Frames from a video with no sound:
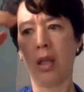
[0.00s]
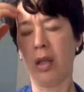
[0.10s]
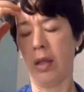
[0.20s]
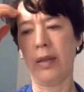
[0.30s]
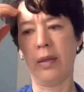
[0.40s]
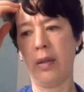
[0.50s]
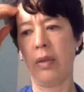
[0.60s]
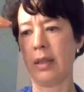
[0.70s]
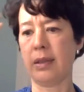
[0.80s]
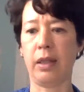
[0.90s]
and
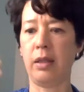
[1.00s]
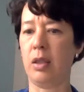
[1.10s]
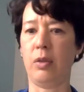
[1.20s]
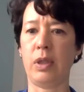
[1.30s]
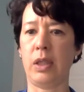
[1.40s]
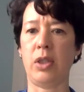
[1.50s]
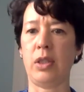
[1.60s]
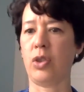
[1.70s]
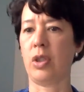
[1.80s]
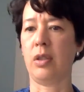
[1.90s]
things like
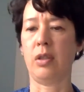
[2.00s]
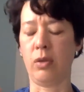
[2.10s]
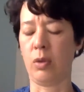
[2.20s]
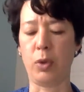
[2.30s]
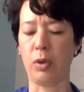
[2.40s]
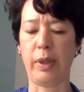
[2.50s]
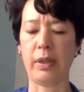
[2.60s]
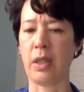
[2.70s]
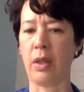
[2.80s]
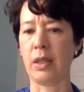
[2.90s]
digestion and hormonal
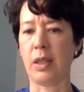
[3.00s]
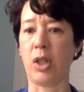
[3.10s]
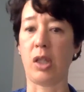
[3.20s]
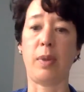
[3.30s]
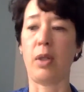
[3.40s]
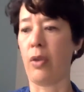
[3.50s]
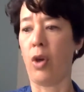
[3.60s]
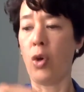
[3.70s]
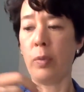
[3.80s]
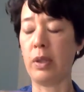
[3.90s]
balance and things I talked about, the
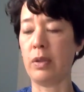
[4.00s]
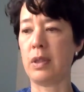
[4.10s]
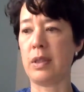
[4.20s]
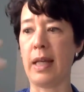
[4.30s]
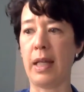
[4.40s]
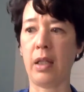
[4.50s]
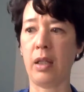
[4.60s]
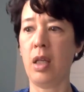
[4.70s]
homeostatic,